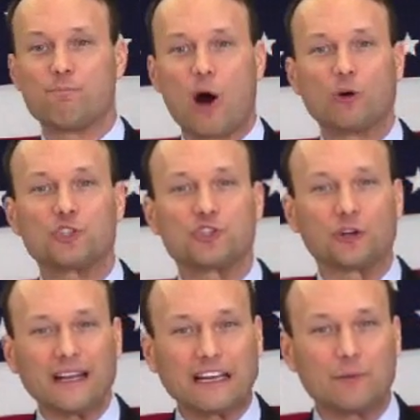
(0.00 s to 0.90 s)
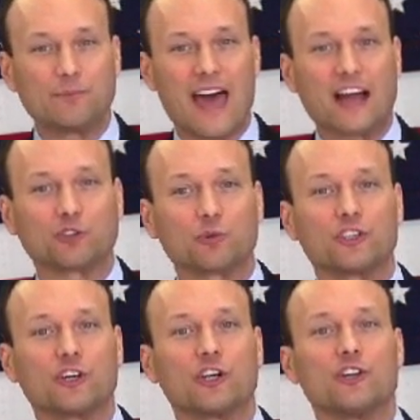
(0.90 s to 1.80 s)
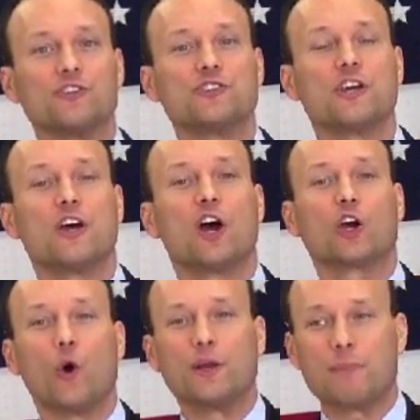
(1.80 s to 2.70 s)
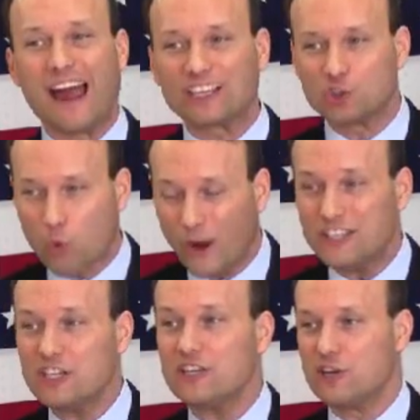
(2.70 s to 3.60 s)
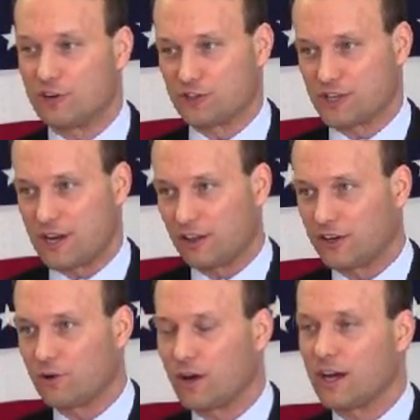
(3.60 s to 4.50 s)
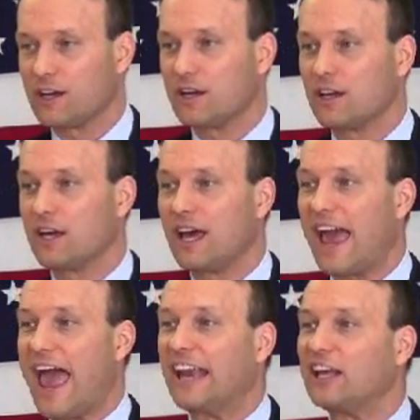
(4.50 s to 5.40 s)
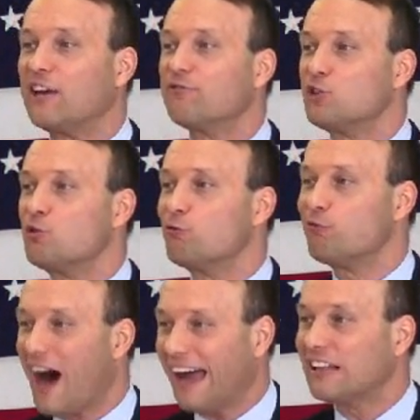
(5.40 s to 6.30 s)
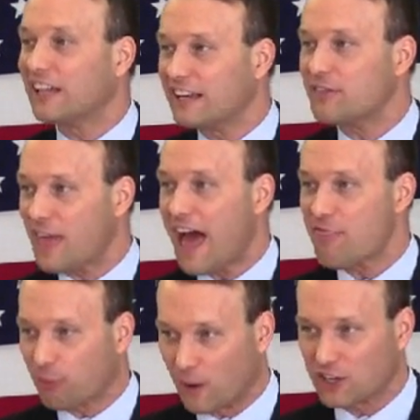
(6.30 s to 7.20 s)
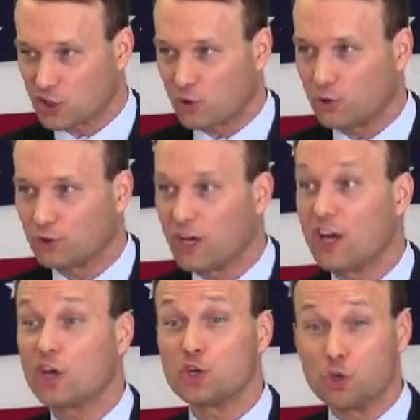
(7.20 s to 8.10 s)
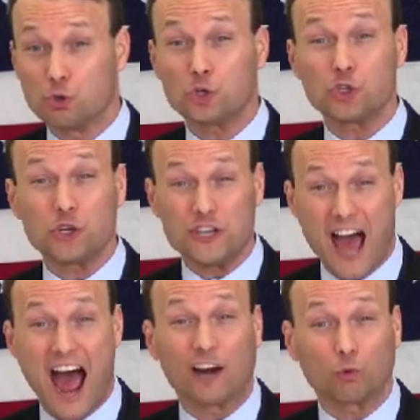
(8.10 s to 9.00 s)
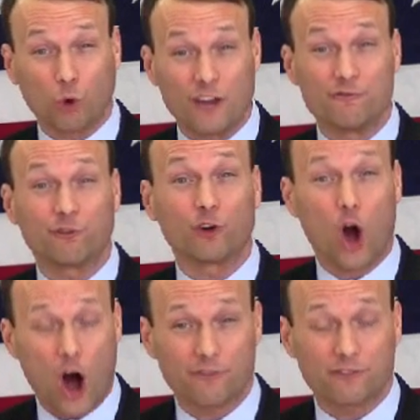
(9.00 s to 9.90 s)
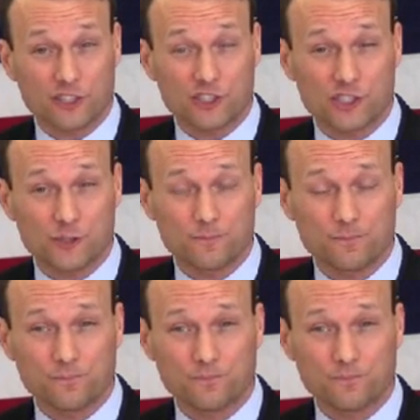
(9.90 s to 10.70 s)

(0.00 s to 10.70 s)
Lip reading: to post your income tax returns going back 20 years in Illinois. And if you violate that threshold, you should not run for office.